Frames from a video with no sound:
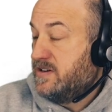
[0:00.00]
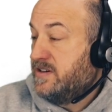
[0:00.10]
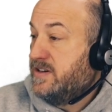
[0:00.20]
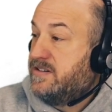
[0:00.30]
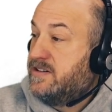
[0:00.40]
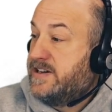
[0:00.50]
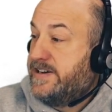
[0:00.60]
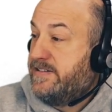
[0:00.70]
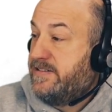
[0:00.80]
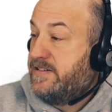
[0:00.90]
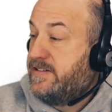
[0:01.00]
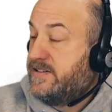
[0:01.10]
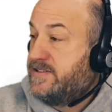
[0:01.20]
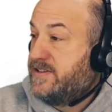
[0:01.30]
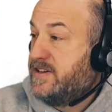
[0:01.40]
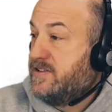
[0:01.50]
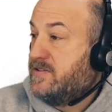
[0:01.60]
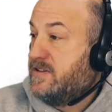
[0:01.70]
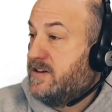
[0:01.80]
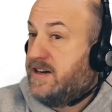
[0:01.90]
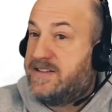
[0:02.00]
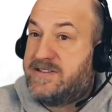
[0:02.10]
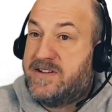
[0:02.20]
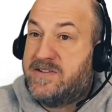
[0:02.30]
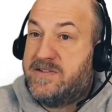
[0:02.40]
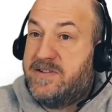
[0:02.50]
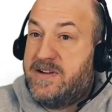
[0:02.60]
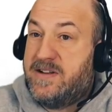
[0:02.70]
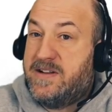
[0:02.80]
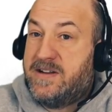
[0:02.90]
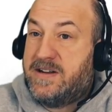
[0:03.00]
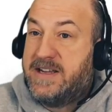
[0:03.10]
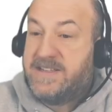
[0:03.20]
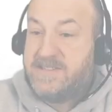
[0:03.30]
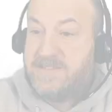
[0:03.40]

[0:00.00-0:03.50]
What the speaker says: good, right? So, all right, so let's